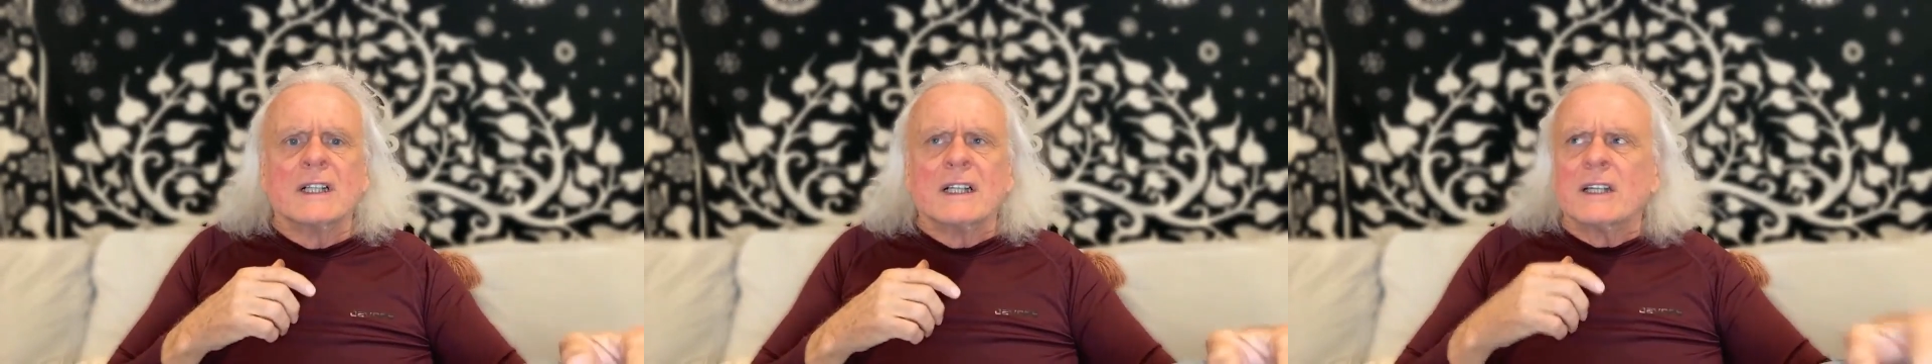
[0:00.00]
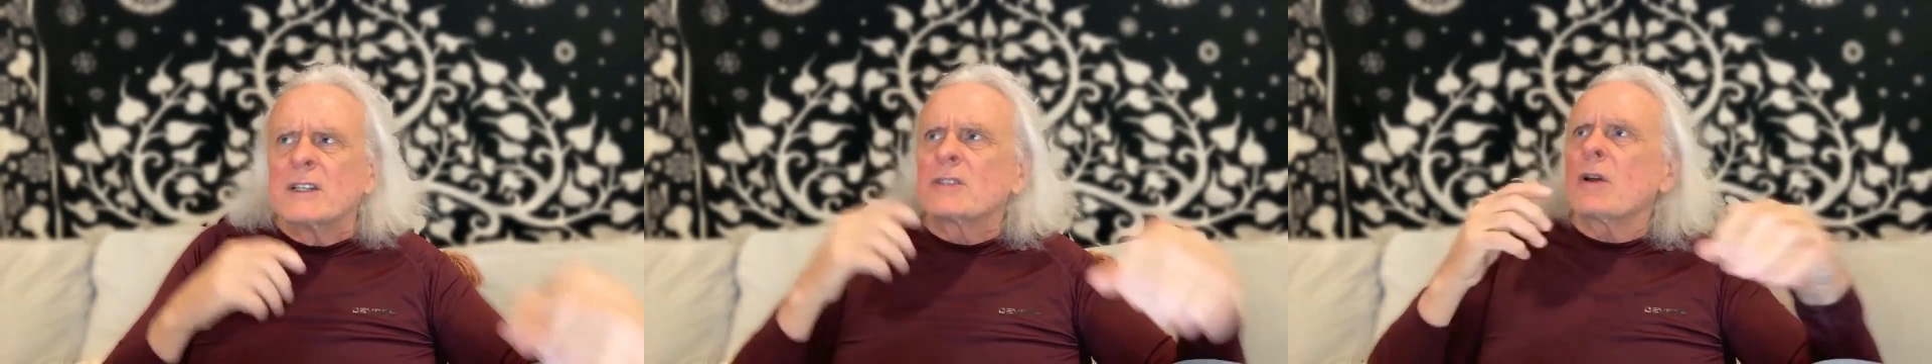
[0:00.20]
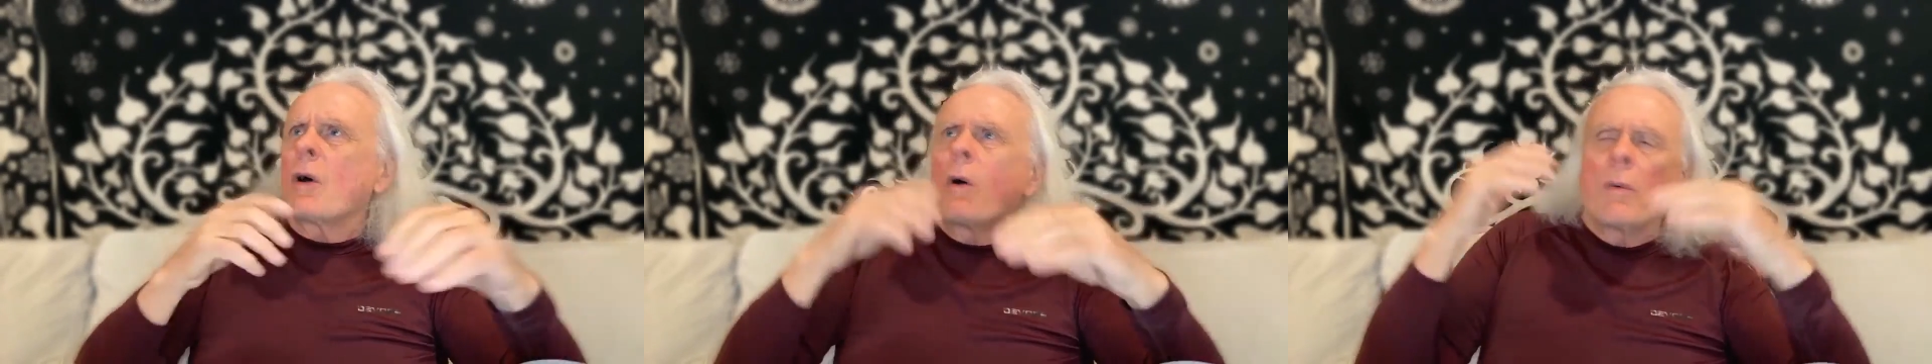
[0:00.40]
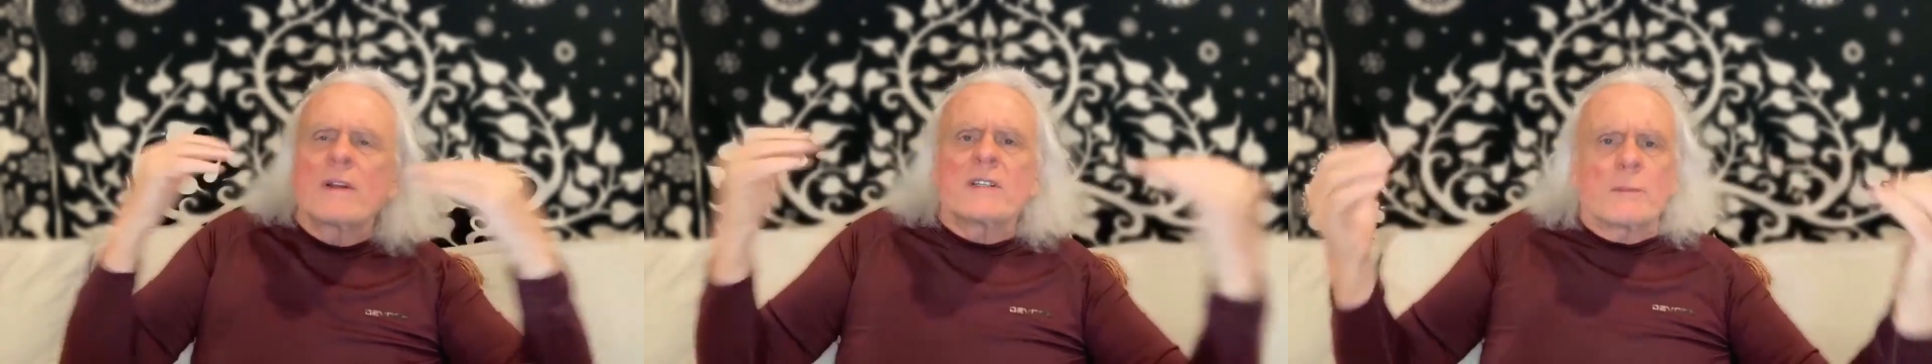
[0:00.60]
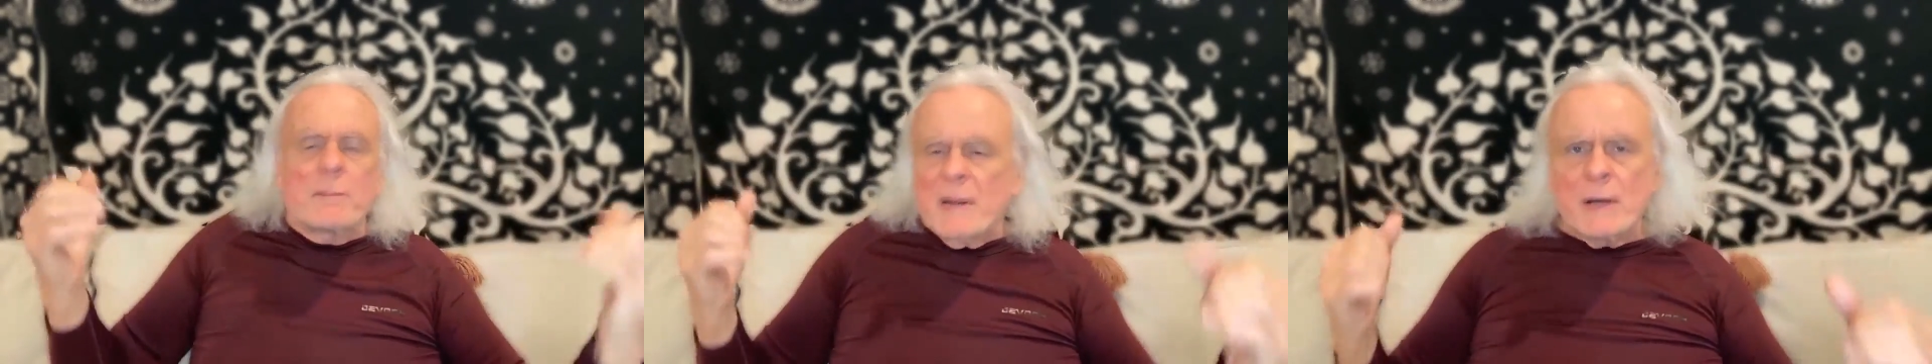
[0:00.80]
is always
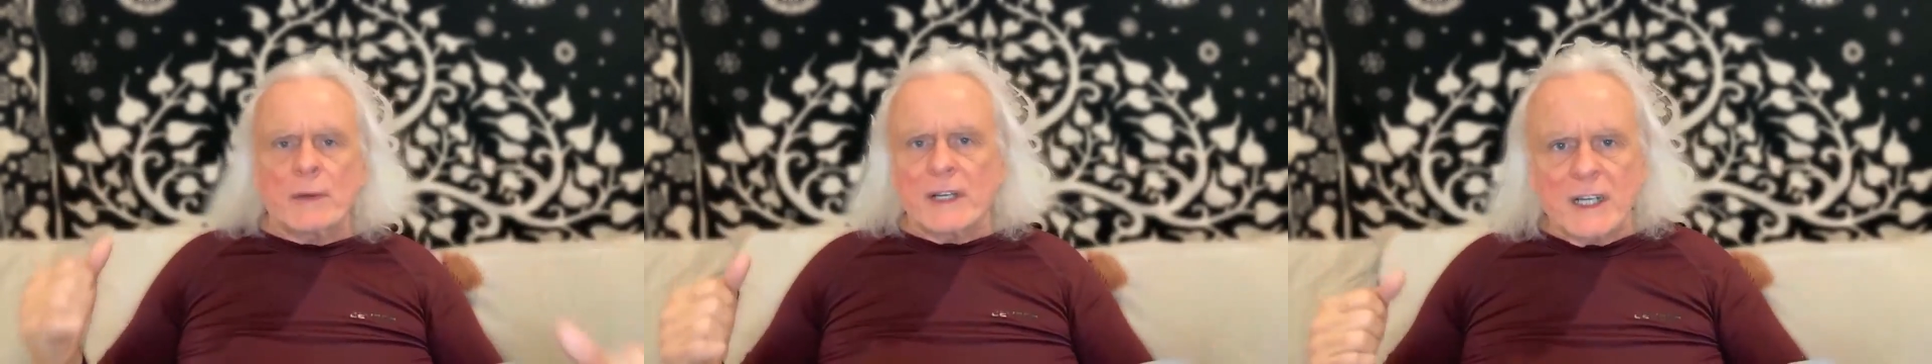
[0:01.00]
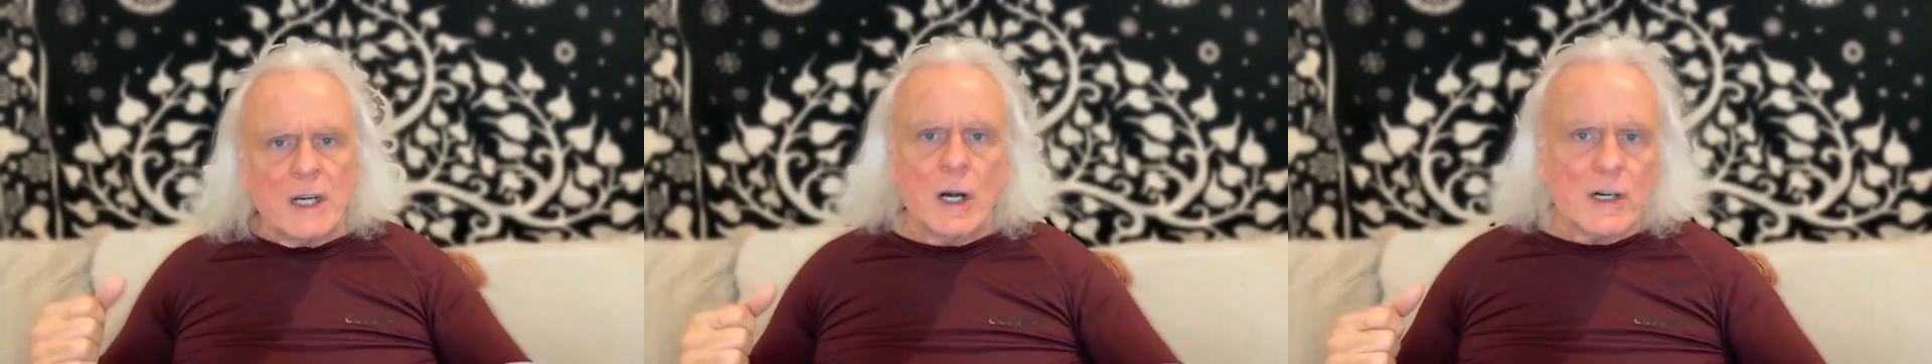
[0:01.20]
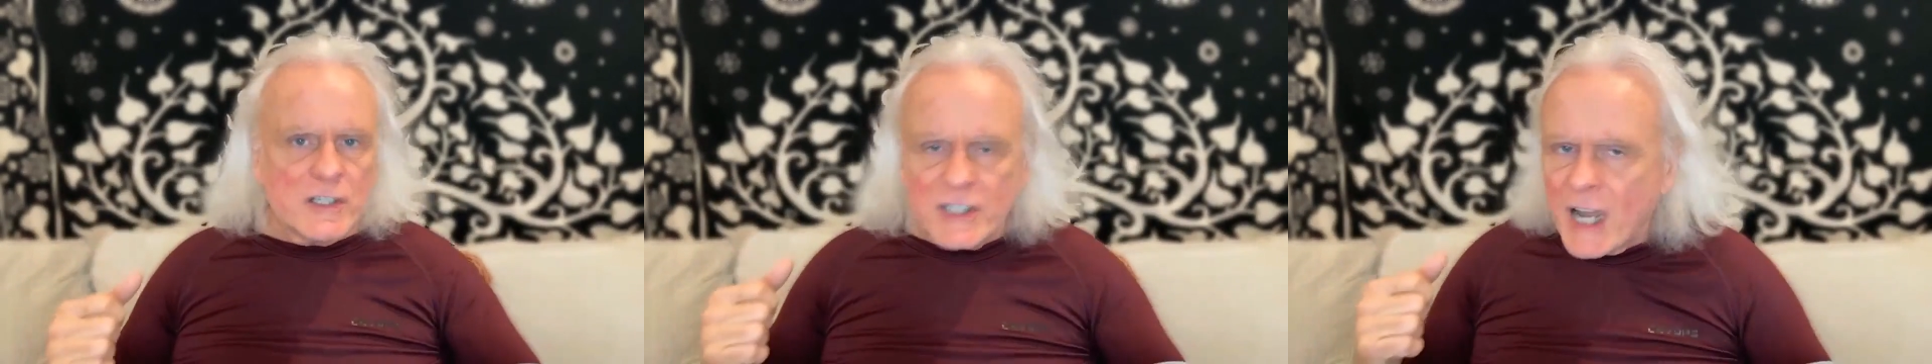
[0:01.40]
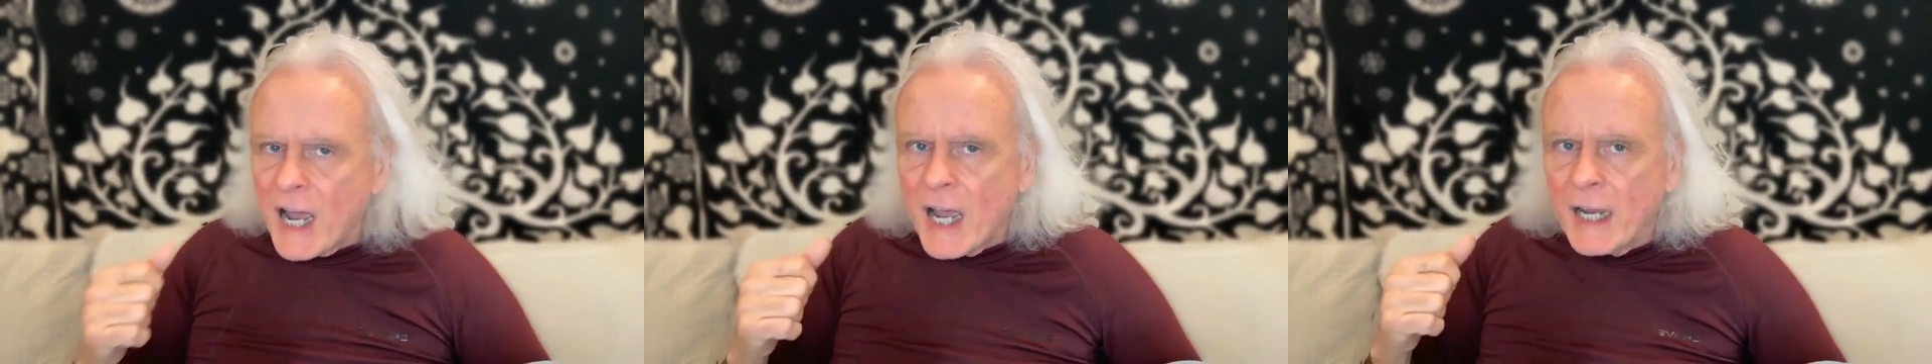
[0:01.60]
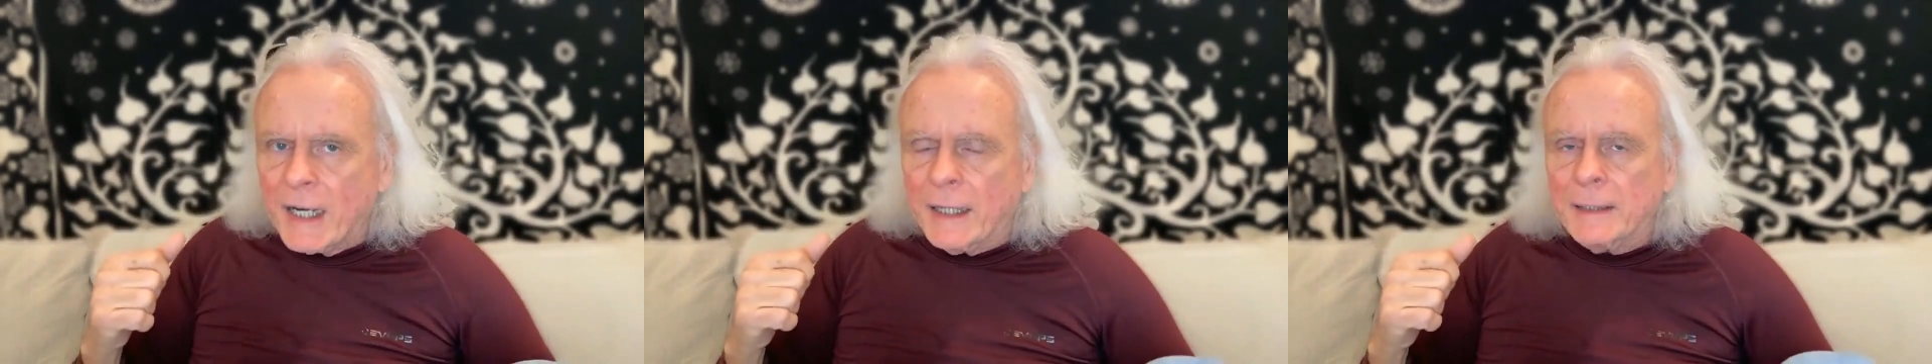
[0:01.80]
appearing in our sky?